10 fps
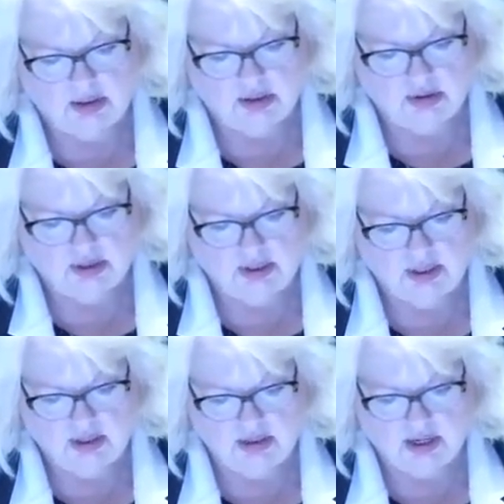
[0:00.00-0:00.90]
During
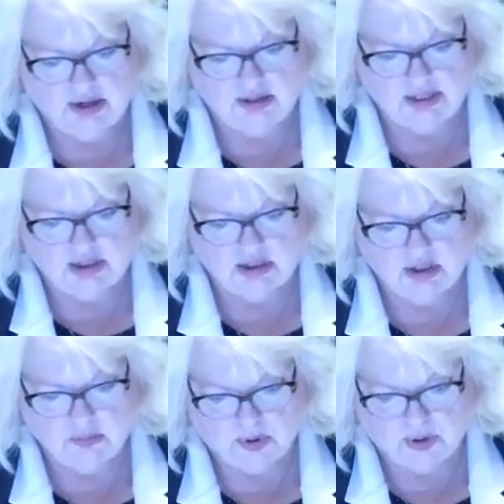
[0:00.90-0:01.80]
the entire six
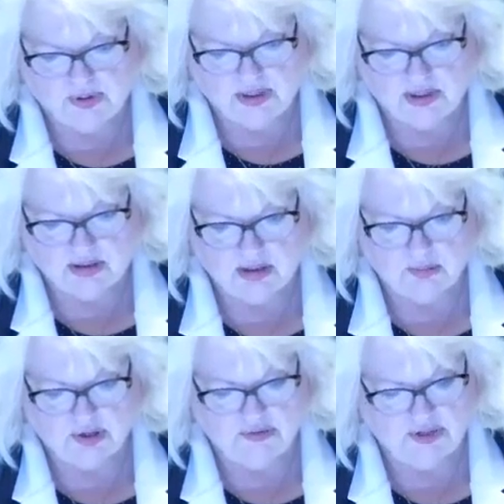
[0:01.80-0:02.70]
year process, the
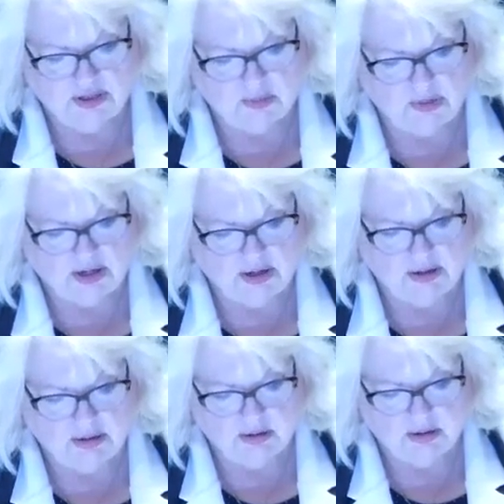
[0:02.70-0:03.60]
previous
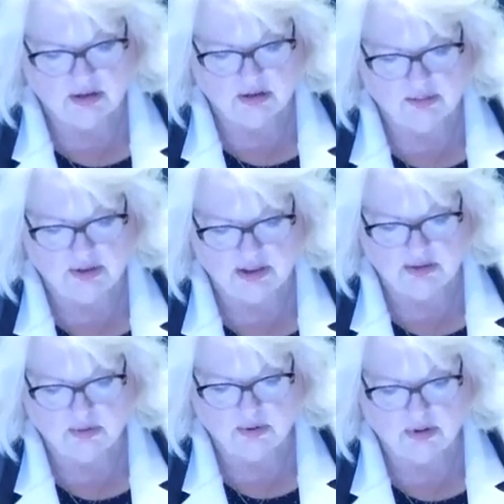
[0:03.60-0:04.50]
mayor, the Surrey Police
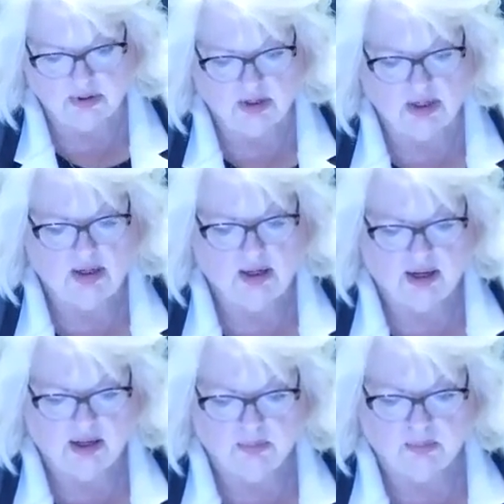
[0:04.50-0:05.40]
Board,
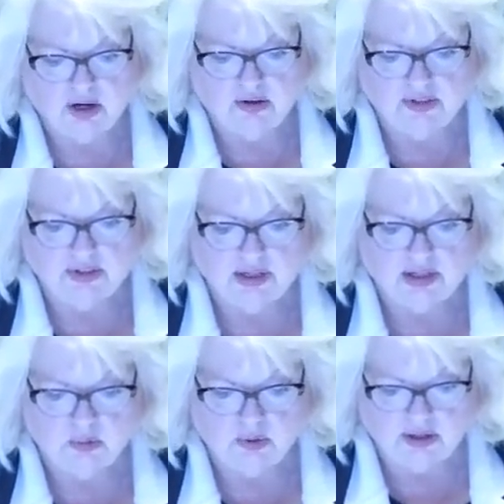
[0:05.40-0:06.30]
and the province
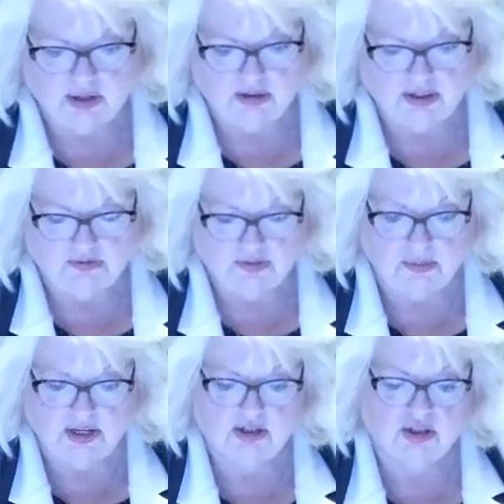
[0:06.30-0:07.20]
has withheld
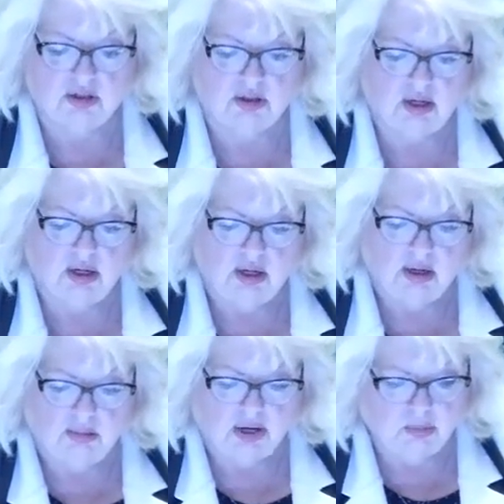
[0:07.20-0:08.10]
information
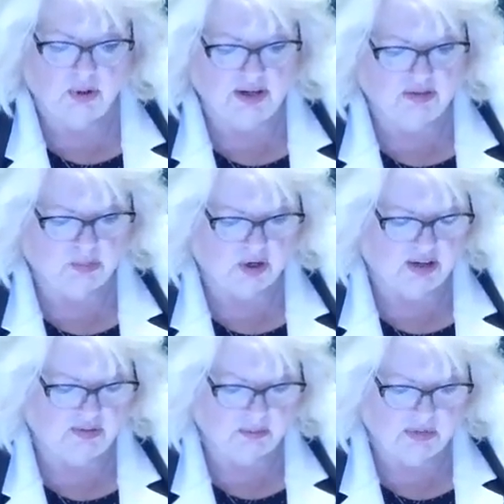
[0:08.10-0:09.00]
by way of
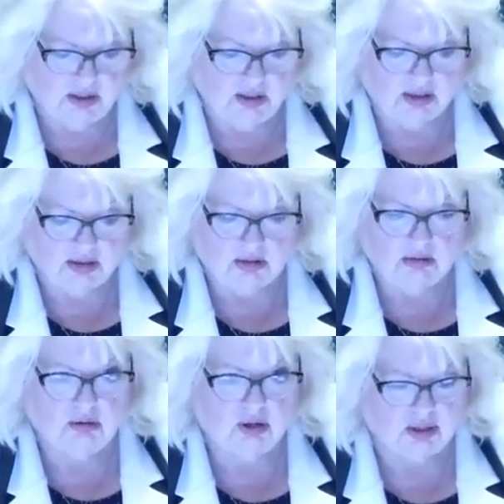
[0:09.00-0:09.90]
private meetings,
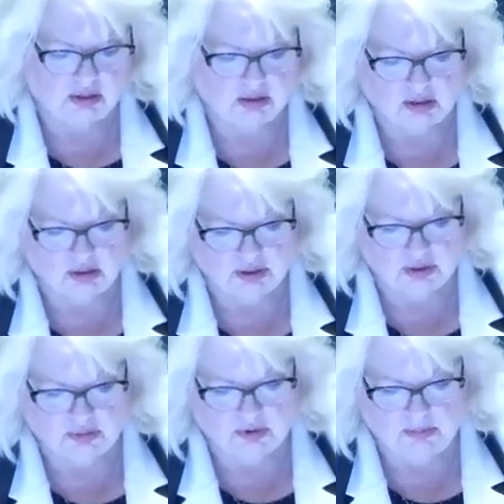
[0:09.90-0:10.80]
non disclosure
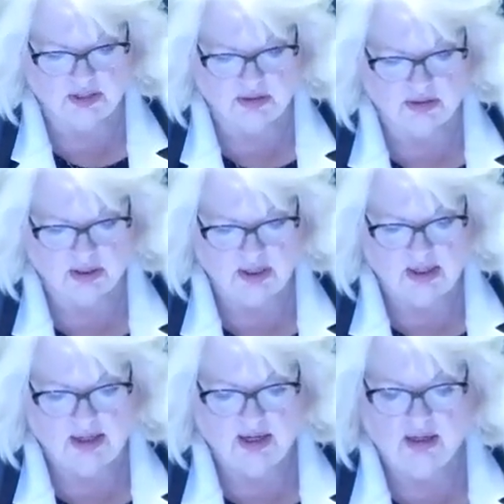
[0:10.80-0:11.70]
agreements,
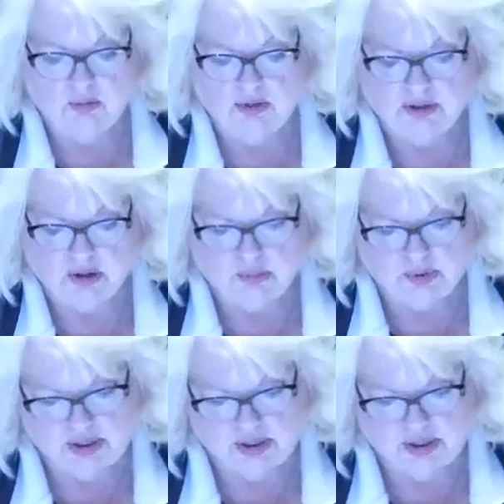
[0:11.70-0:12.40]
and without